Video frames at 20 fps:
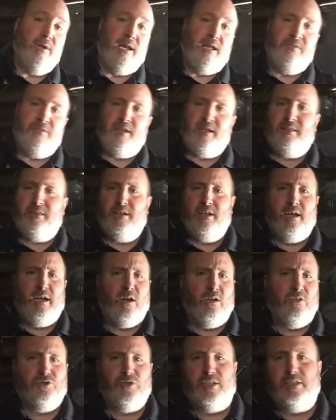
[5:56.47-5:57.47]
I think
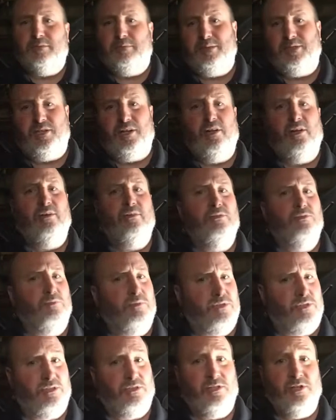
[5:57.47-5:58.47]
the transmission hose,
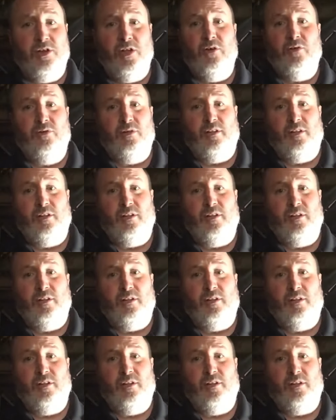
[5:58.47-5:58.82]
which is known